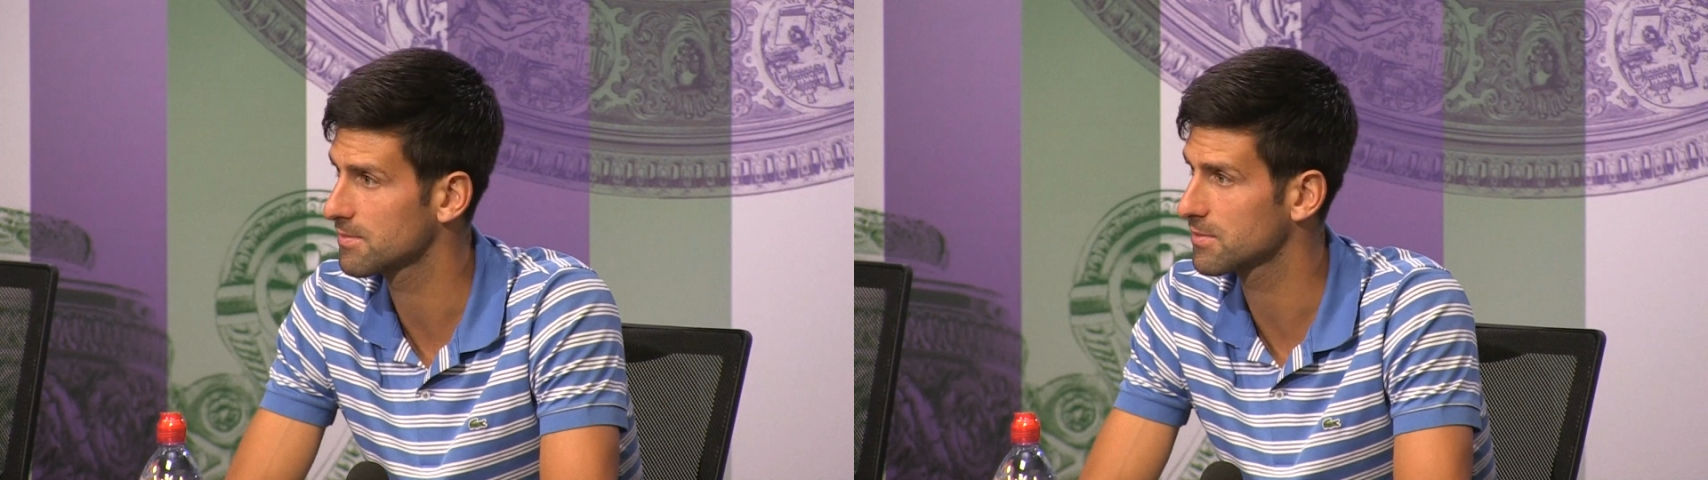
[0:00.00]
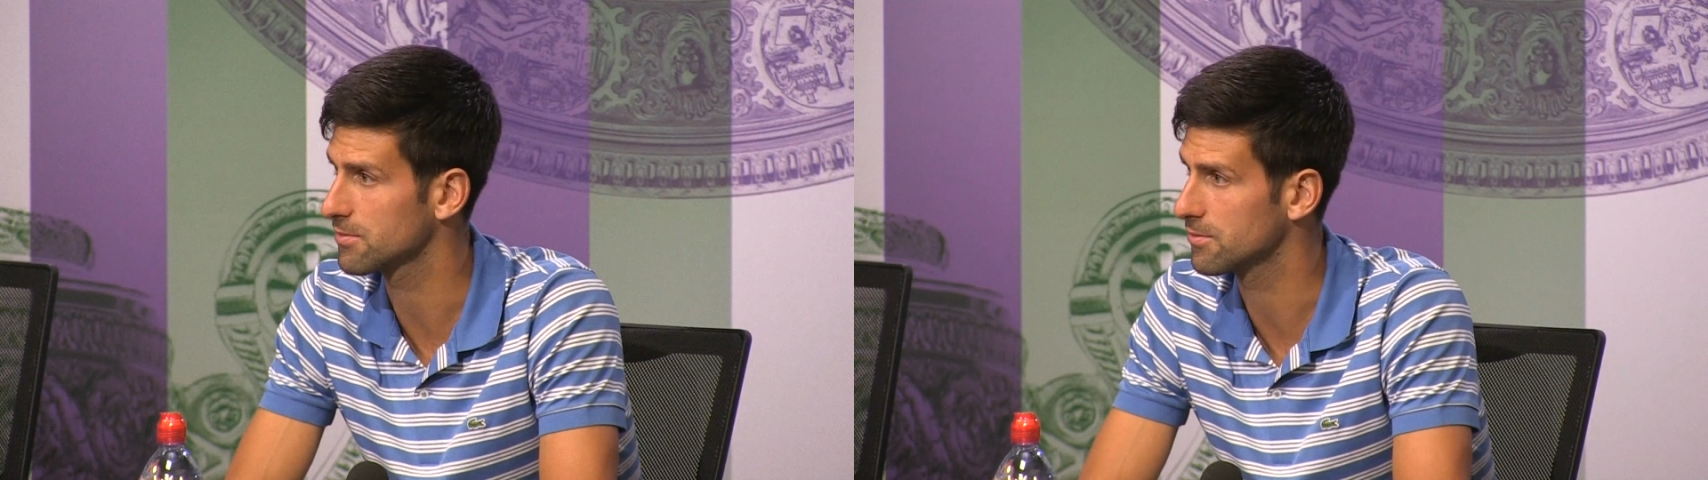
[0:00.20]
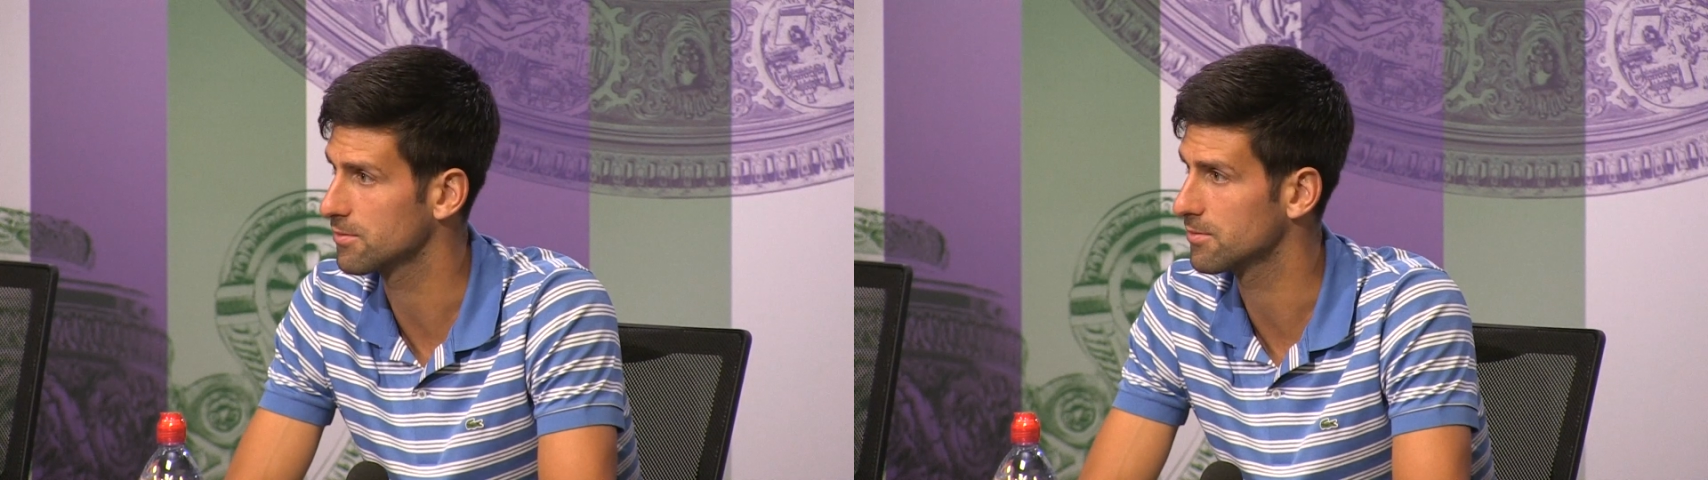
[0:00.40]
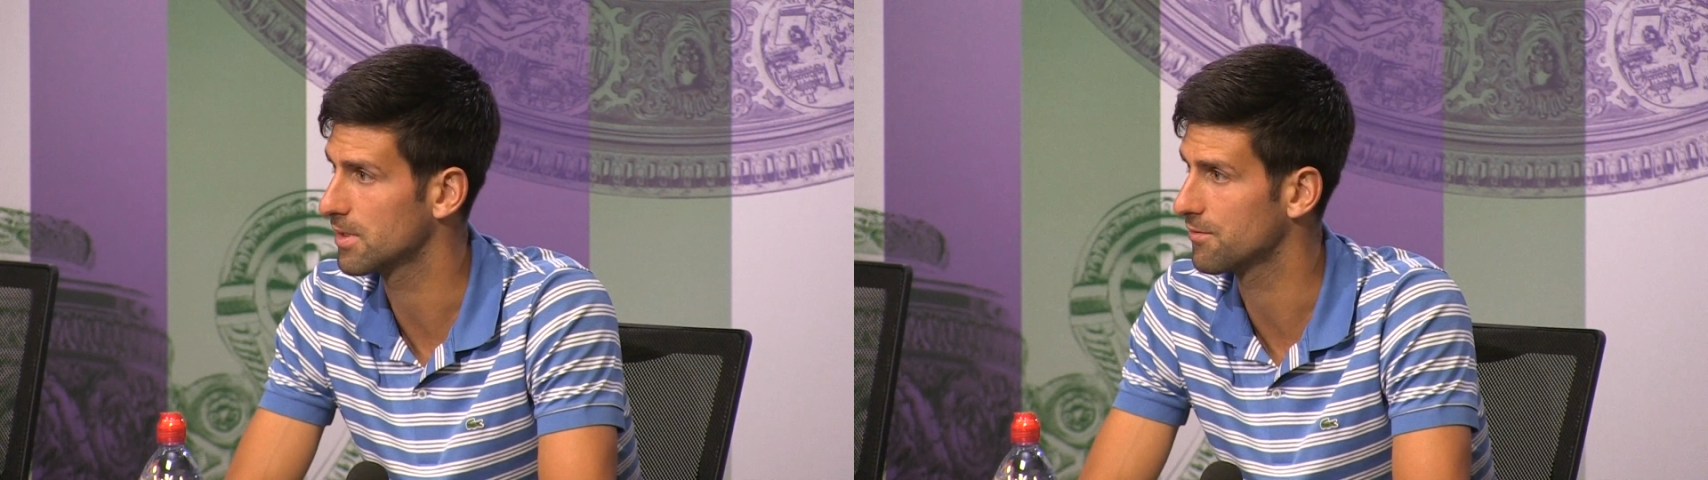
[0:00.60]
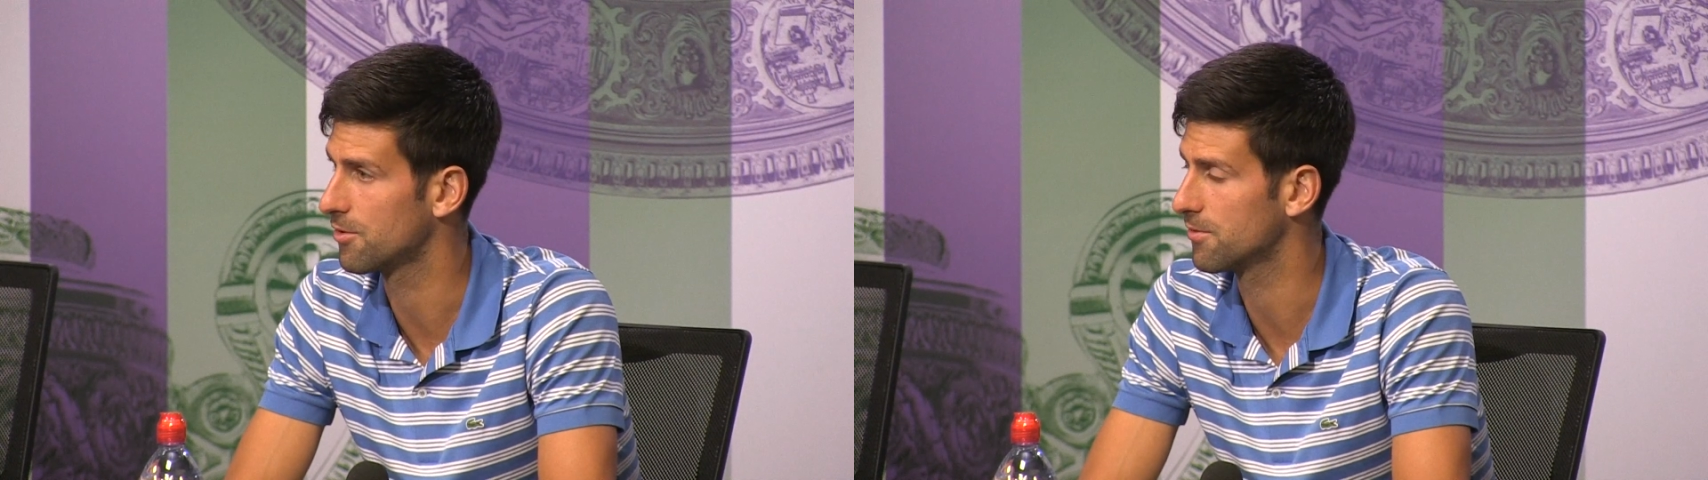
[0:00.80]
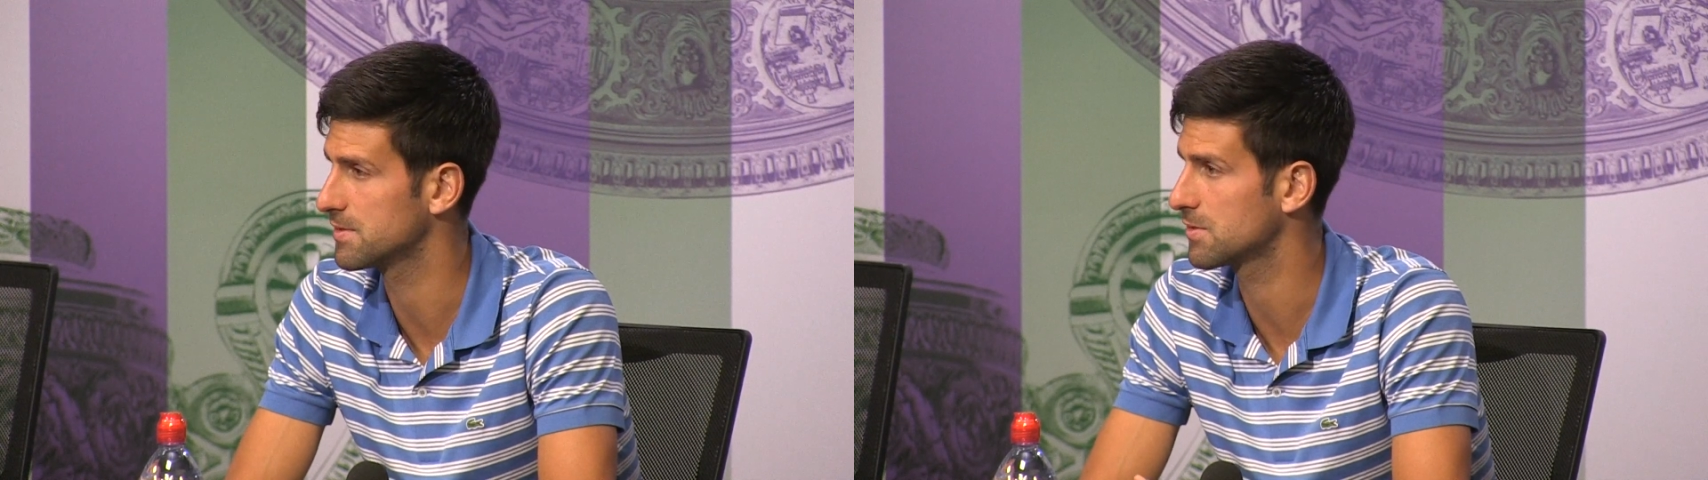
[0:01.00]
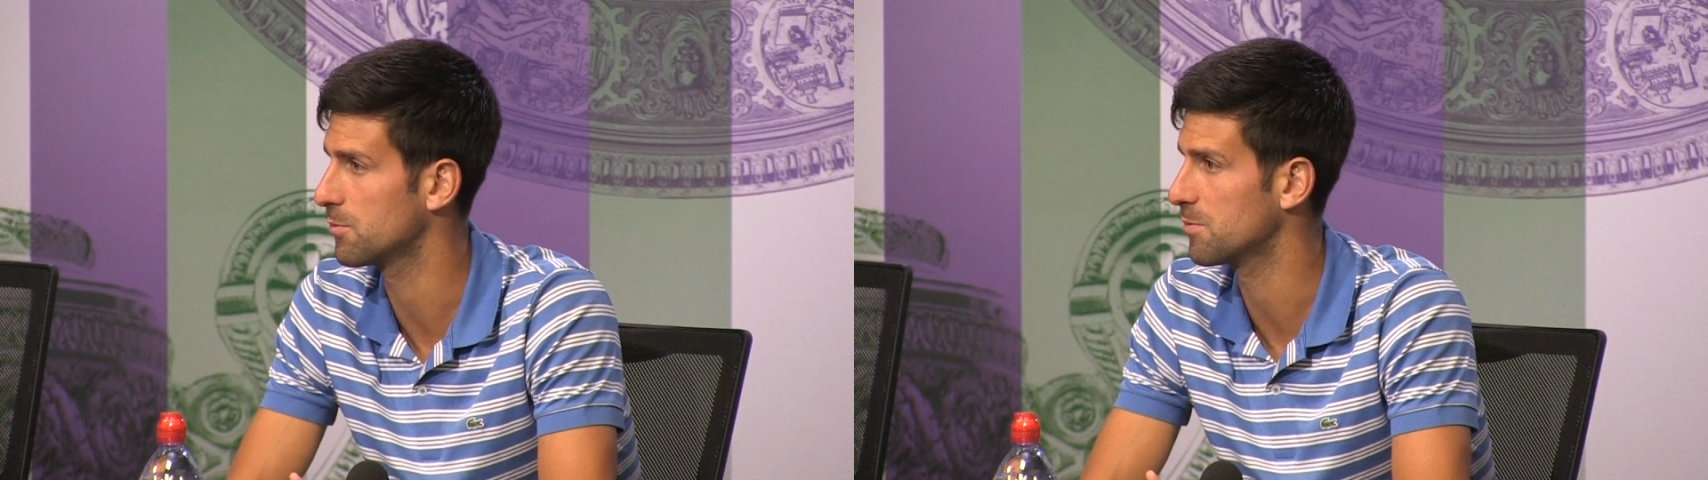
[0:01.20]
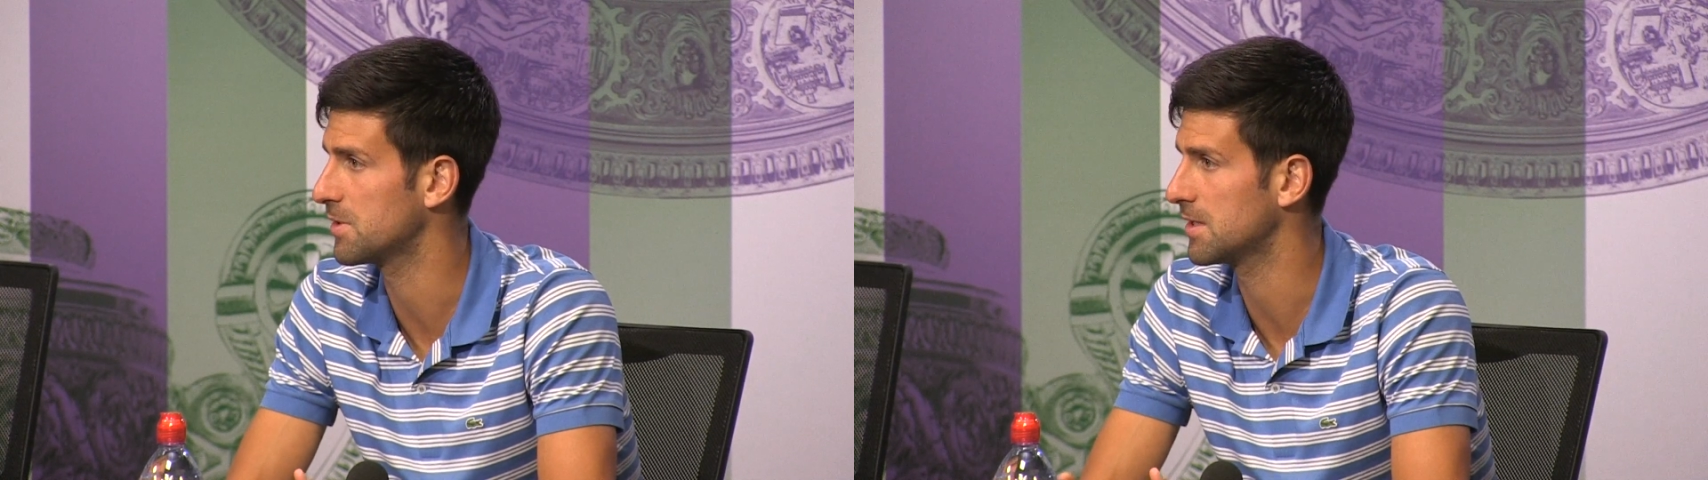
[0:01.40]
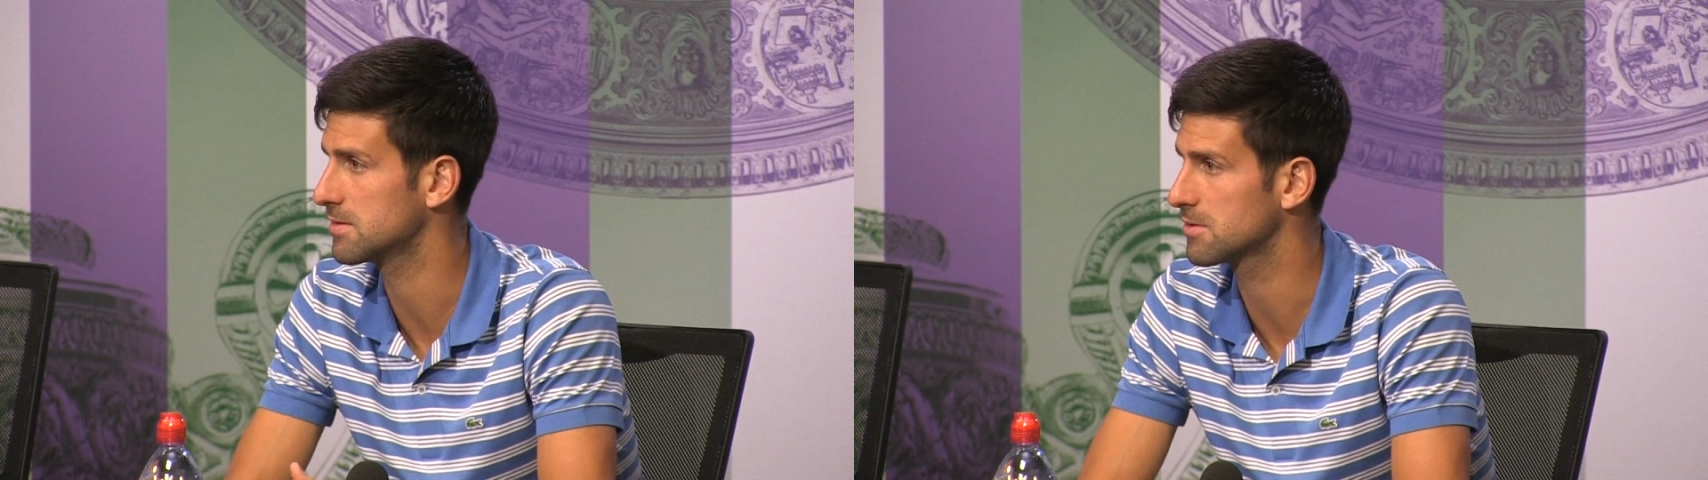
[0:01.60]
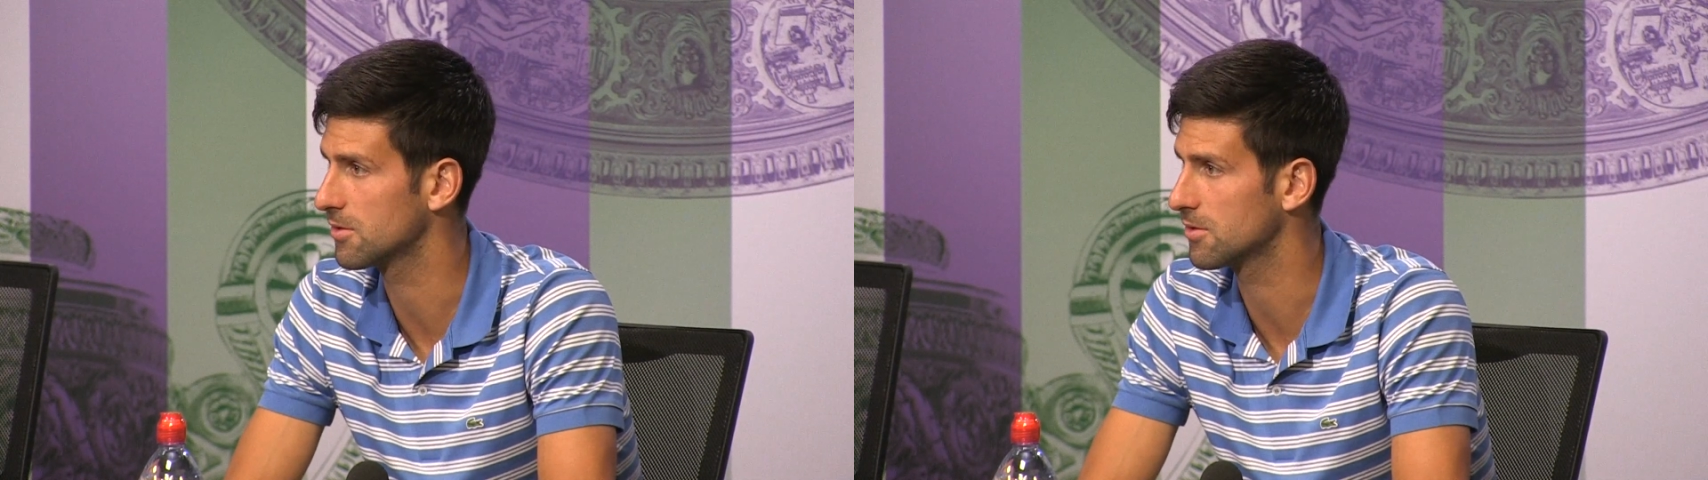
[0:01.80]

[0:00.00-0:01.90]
to evolve as human beings.